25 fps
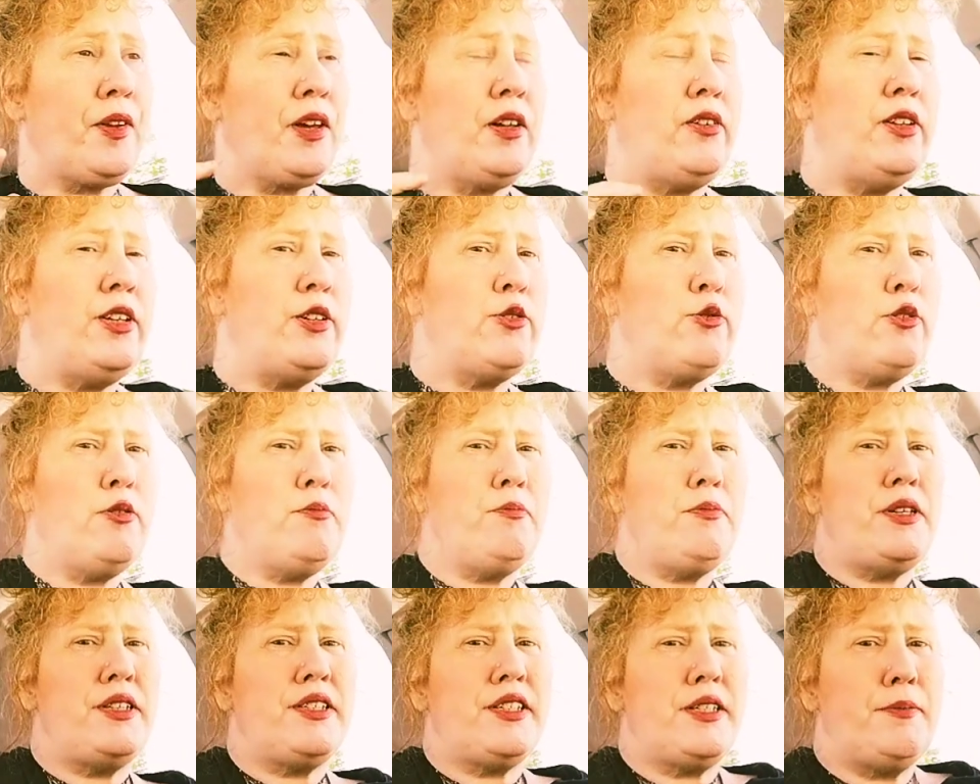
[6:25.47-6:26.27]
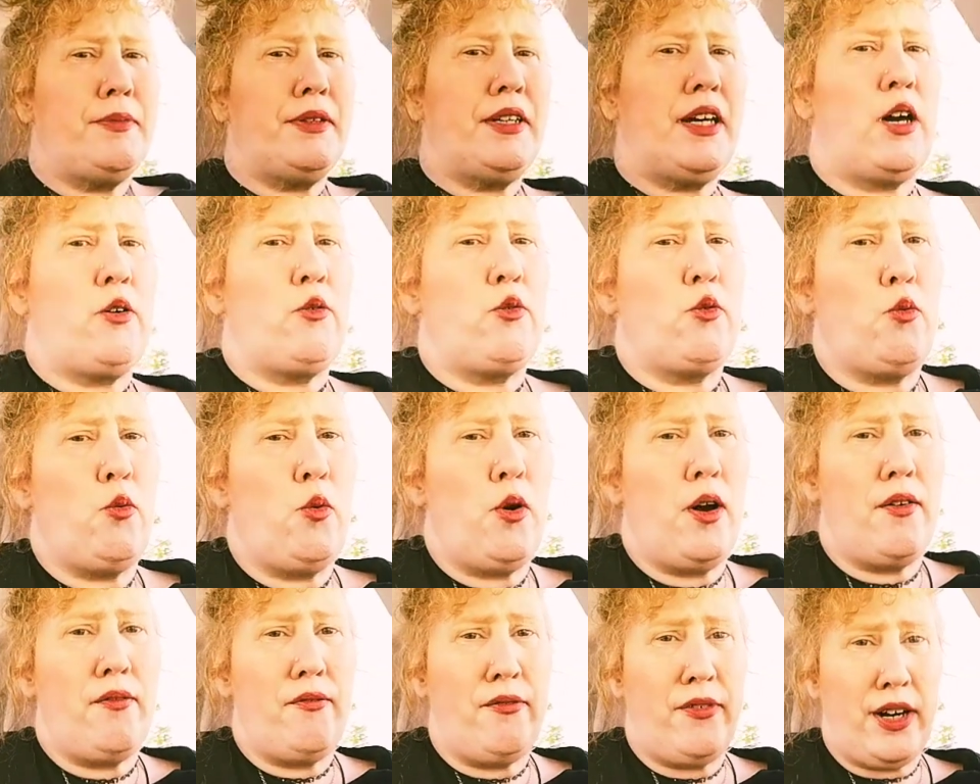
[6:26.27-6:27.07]
These wouldn't be something I would
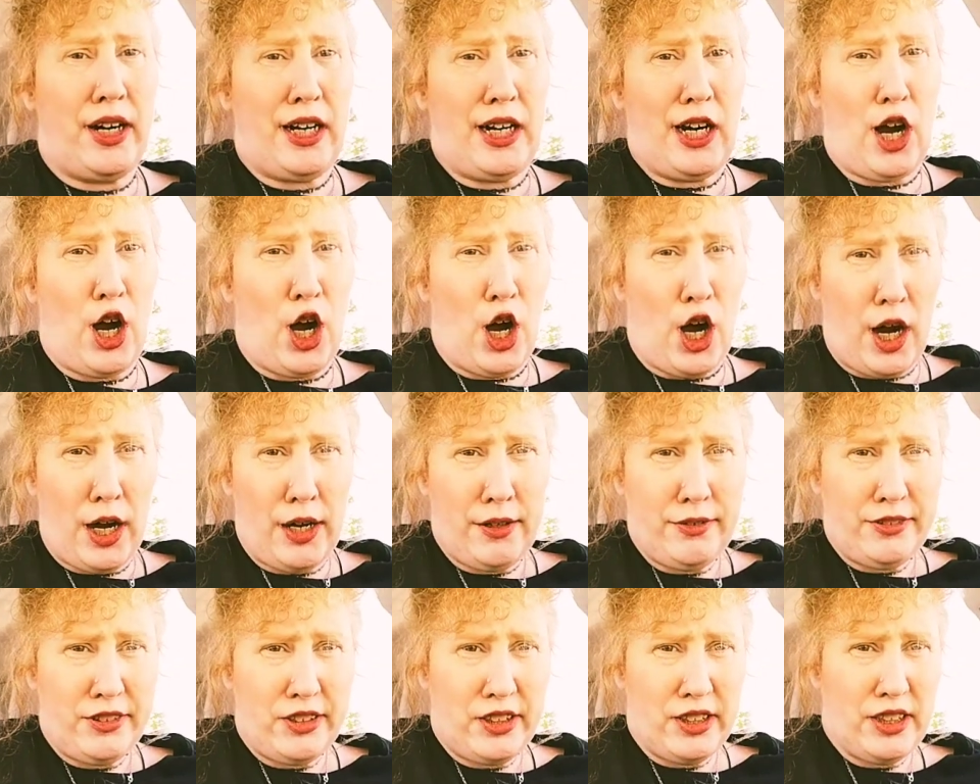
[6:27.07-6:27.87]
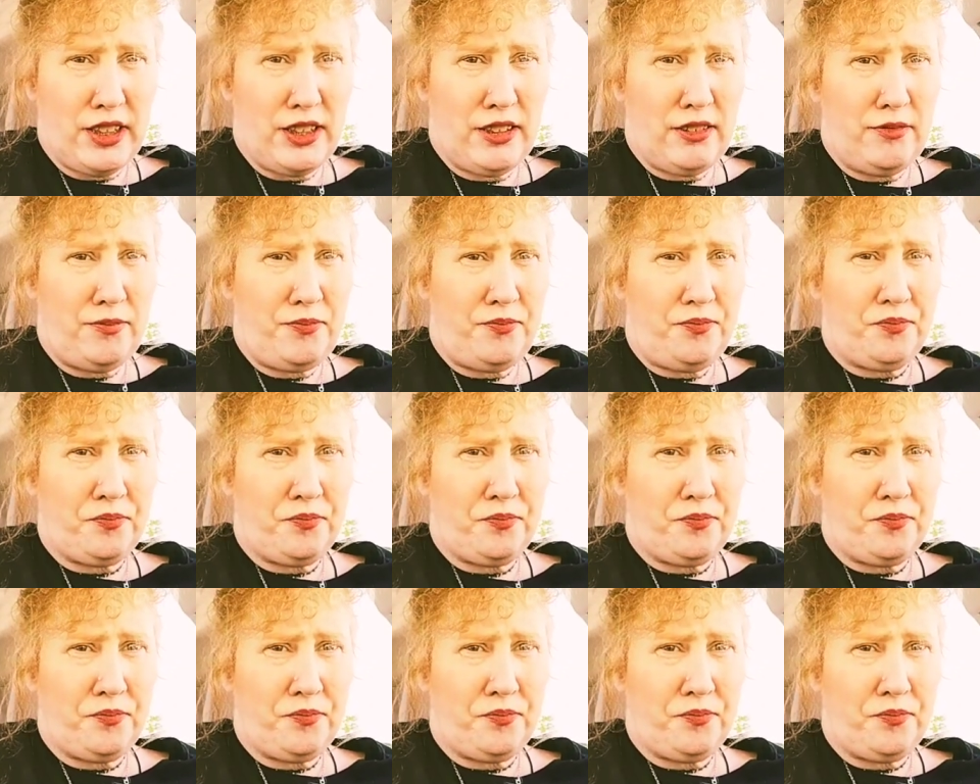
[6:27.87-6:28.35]
want very often,